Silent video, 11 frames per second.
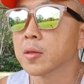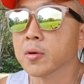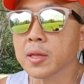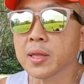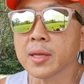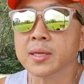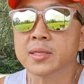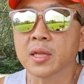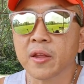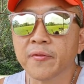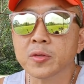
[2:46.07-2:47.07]
The only thing is,
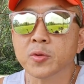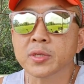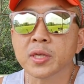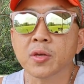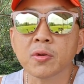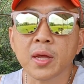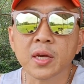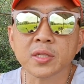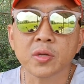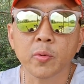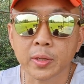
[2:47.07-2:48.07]
the difference was he only
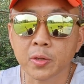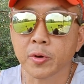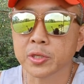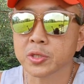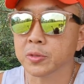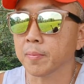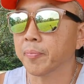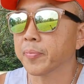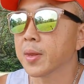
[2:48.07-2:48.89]
asked you one question,